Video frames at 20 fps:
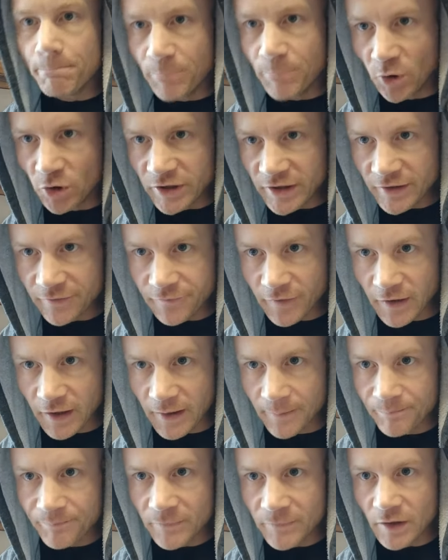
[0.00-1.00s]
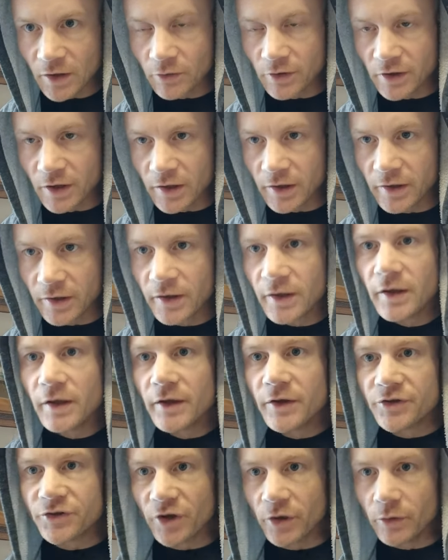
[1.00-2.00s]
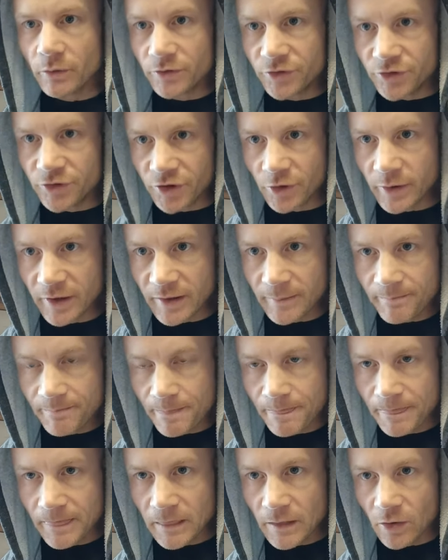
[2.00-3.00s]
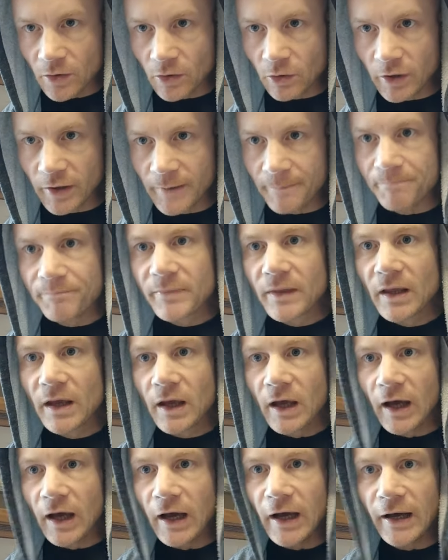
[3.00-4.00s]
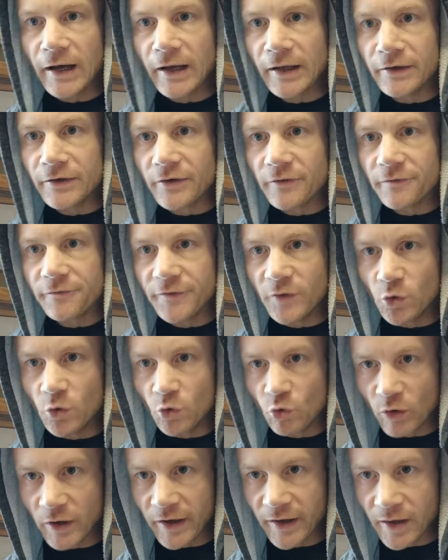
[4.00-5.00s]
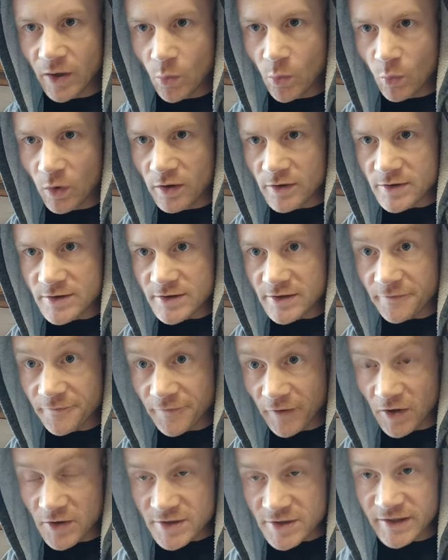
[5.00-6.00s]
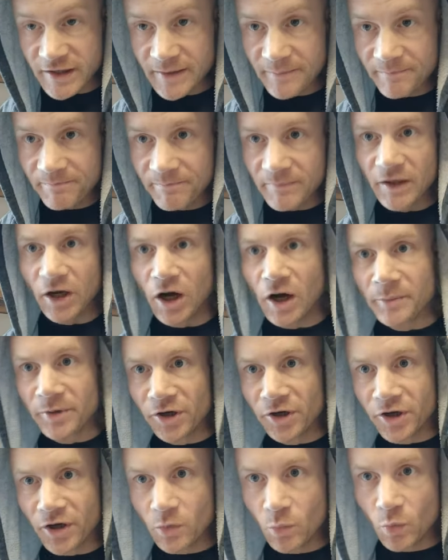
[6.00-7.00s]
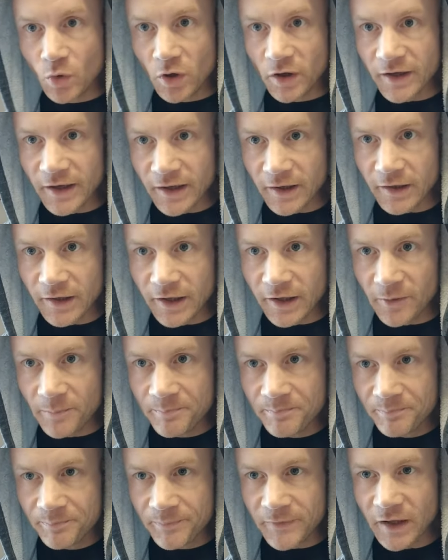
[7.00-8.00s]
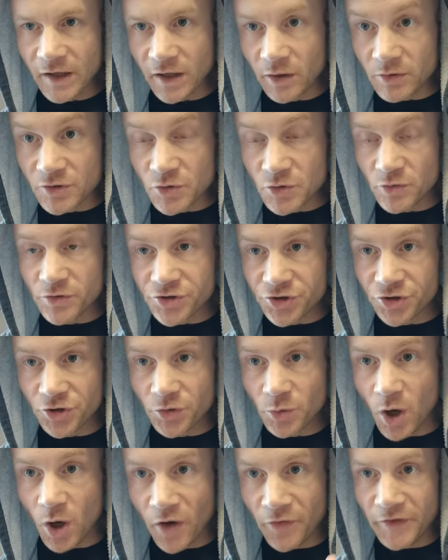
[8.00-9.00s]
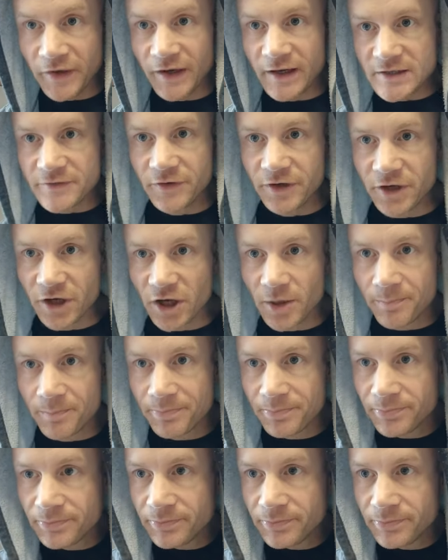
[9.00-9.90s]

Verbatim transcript: body fat. Okay. So do it. All right. And feel great whilst fasting. I'm going to go and work out now and I will talk to you on the next video.